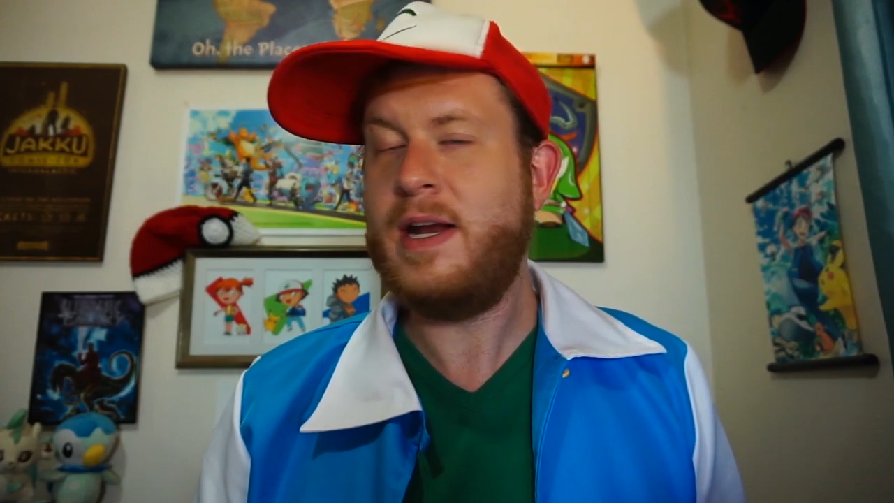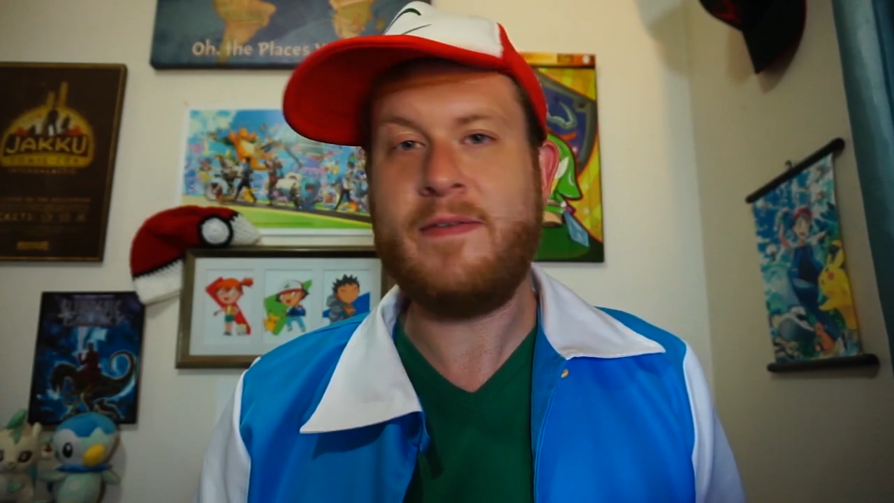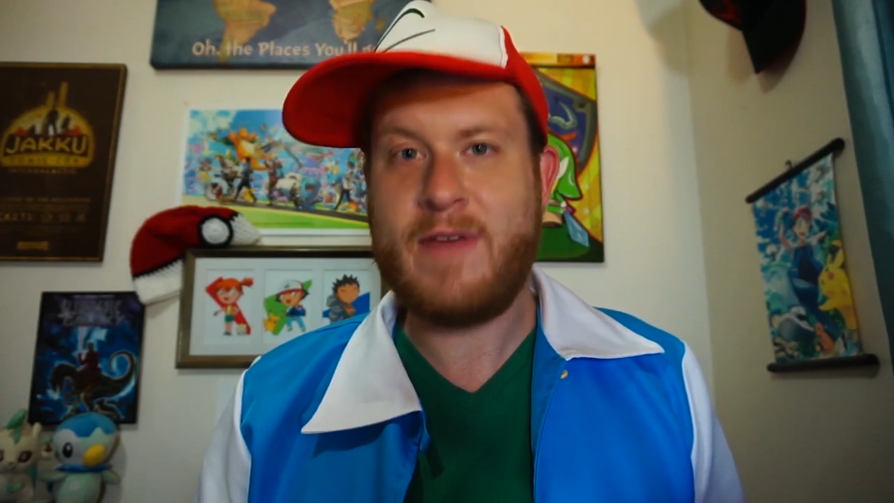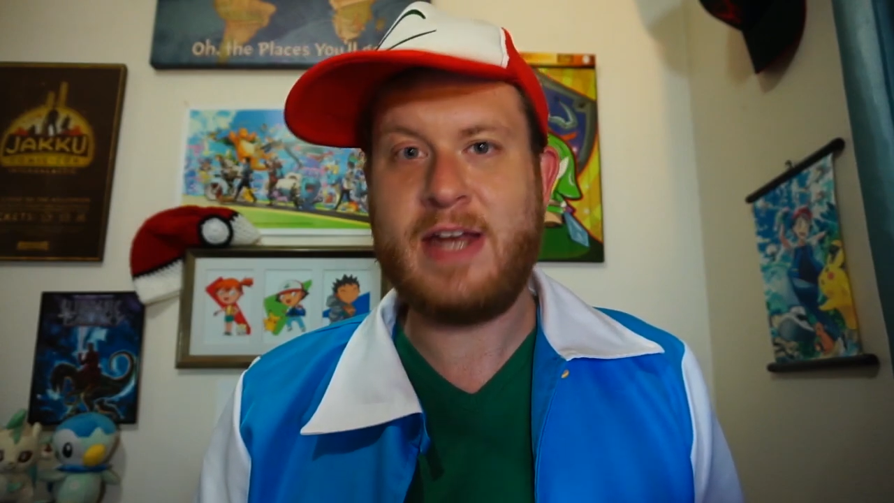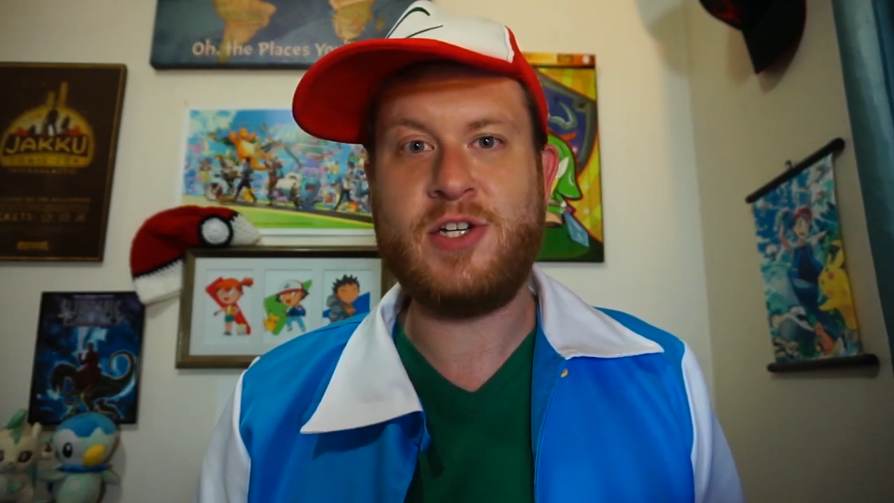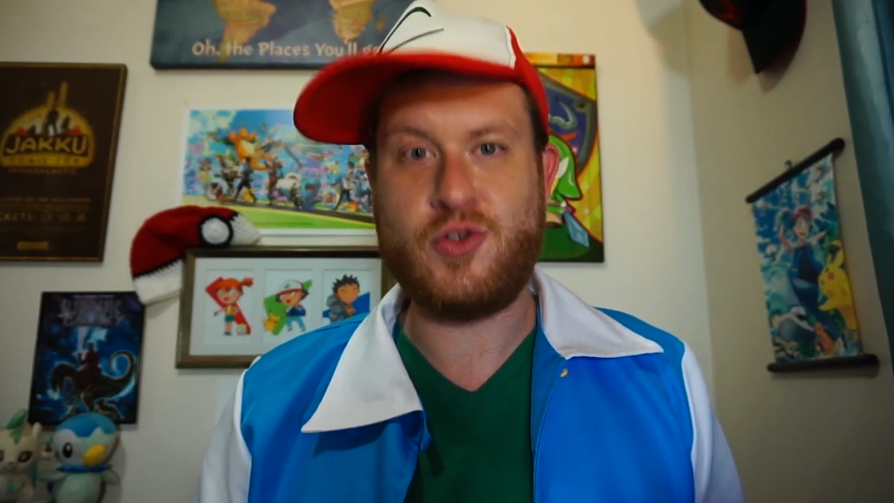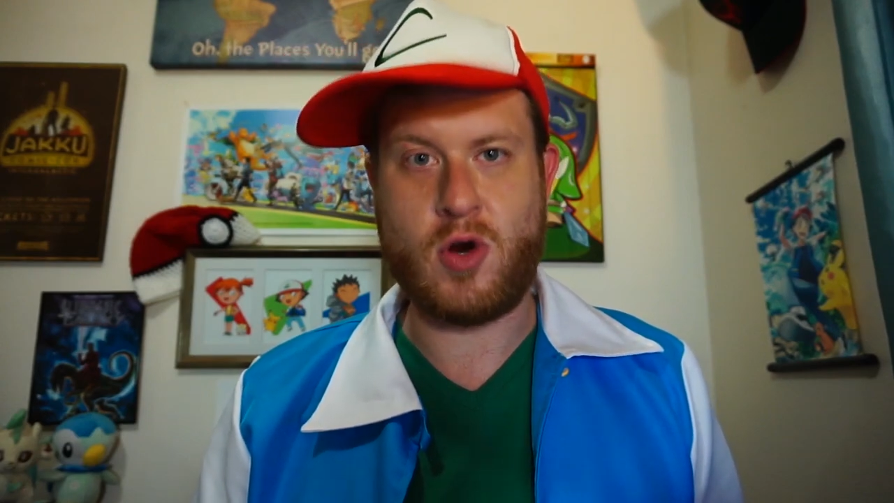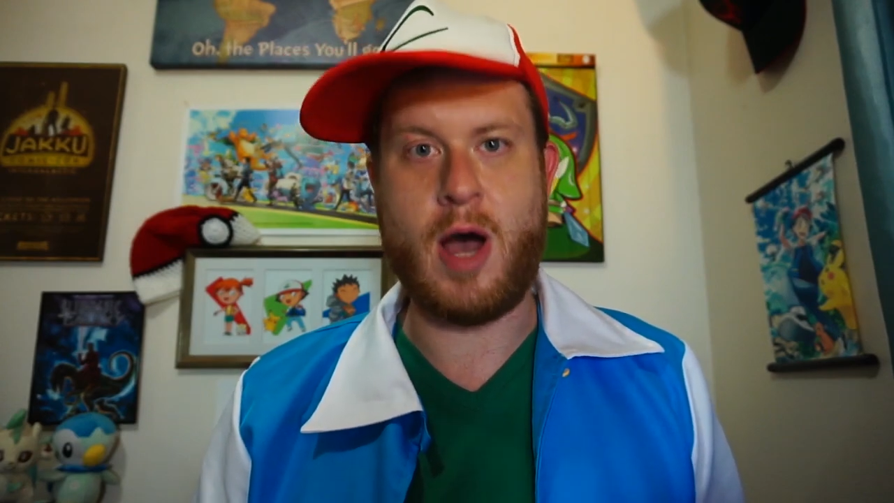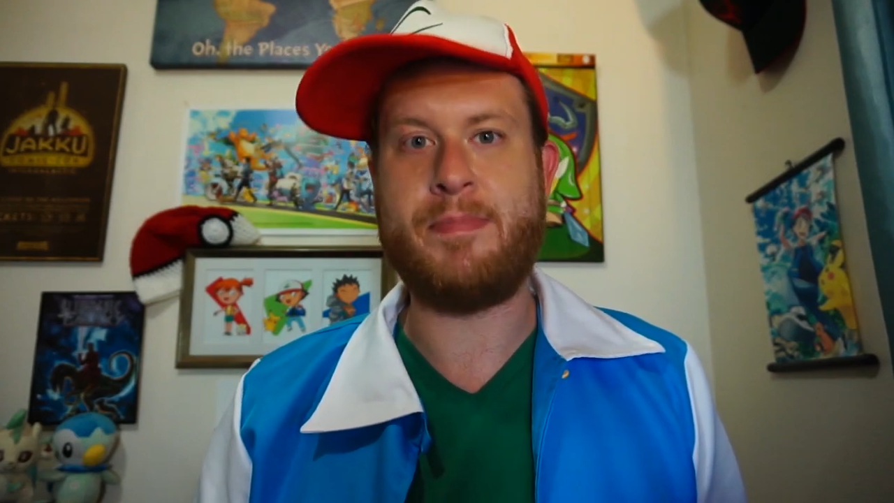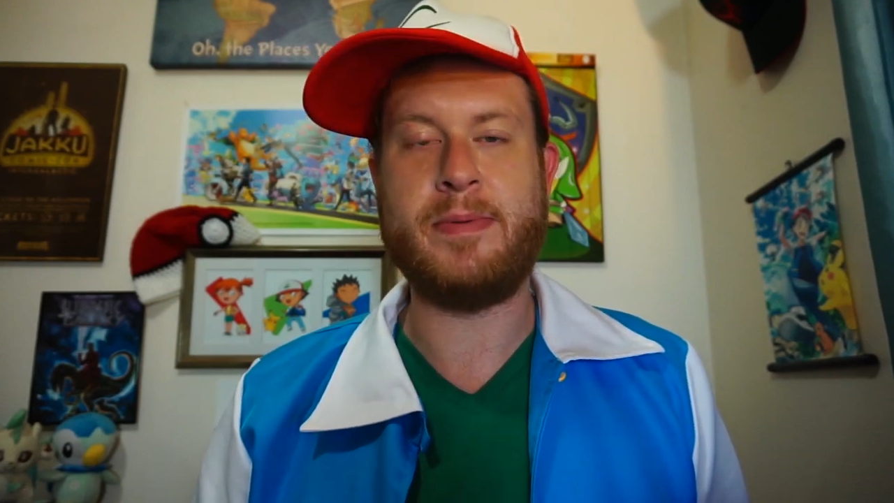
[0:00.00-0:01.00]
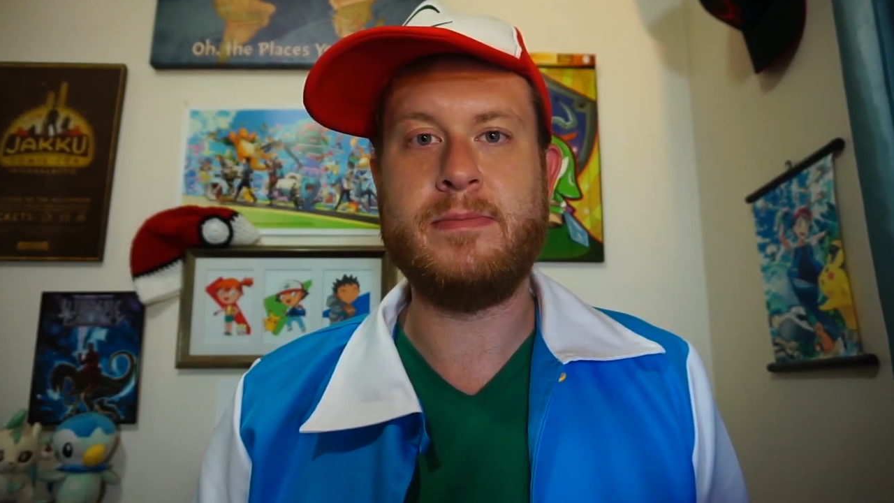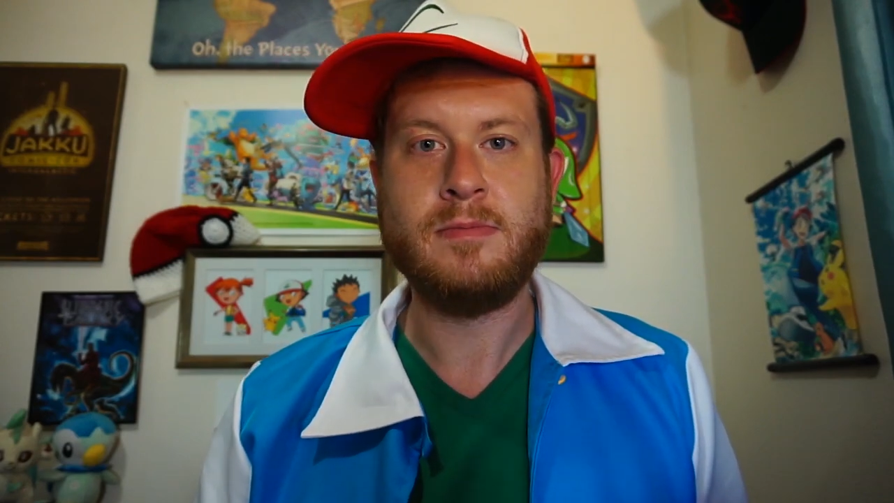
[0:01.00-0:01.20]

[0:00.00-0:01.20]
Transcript: an event drop.